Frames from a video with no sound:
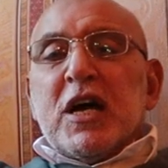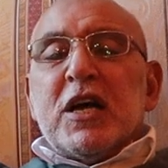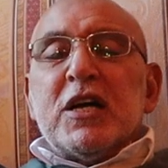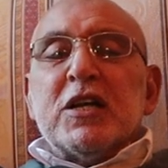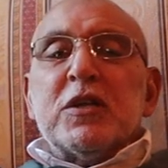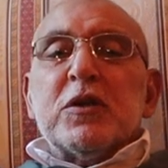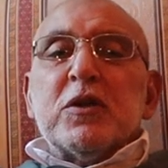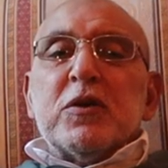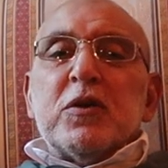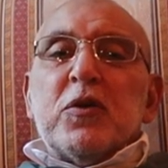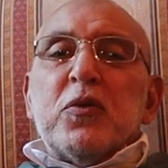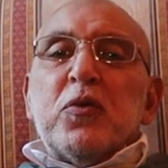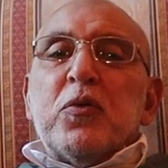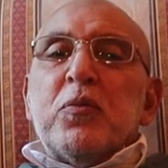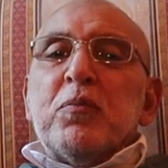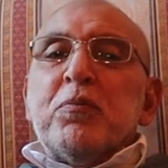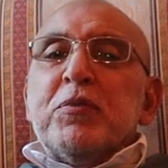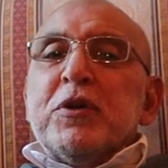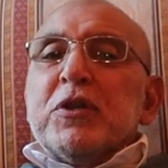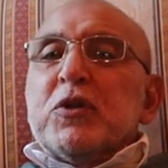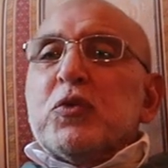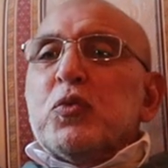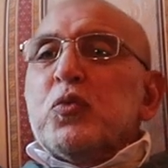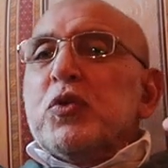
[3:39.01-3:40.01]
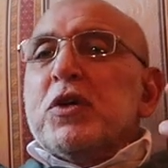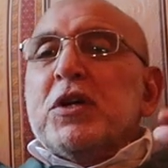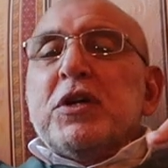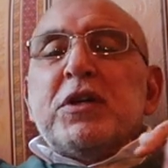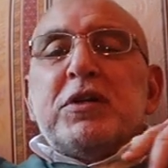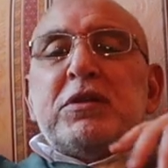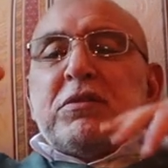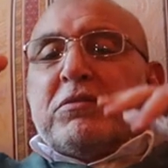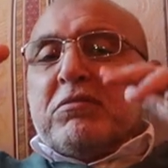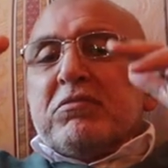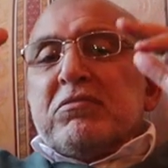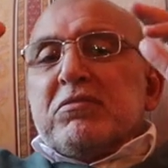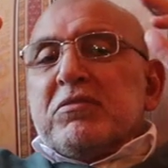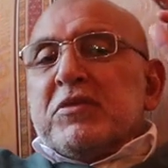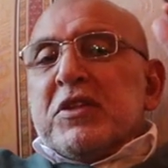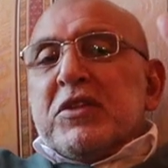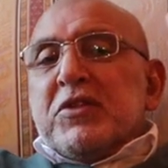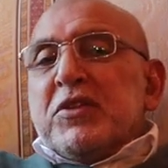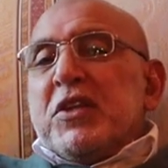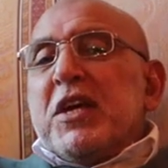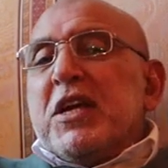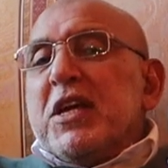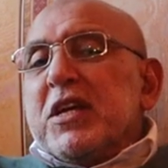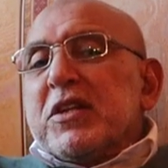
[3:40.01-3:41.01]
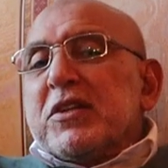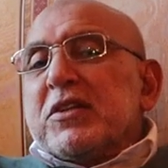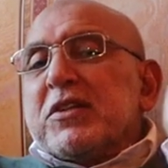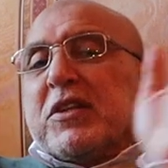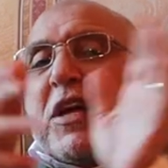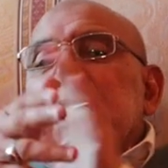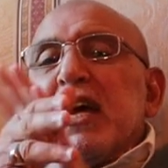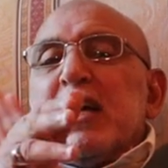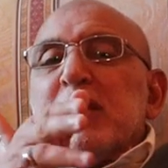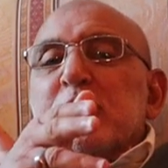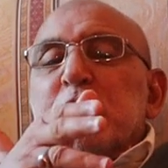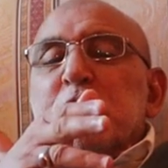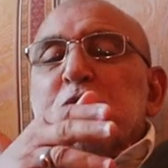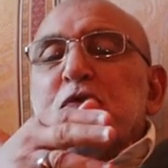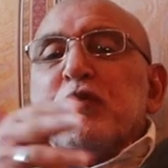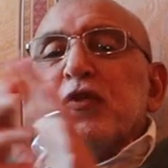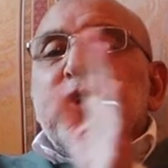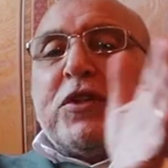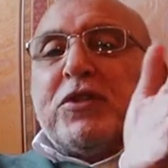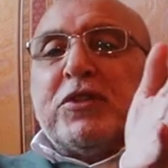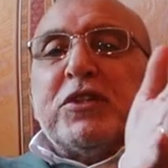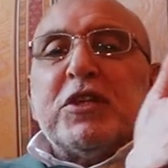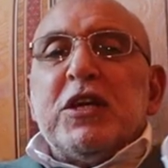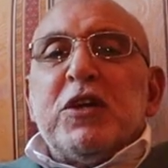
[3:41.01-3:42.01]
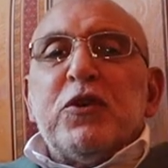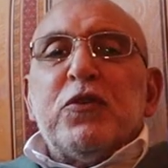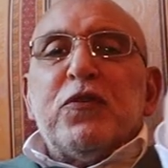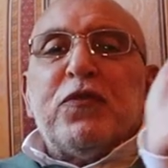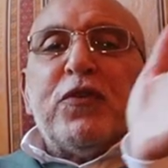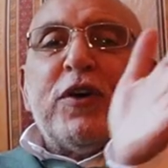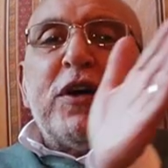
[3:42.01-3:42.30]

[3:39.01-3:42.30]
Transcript: And between the day and night, one day we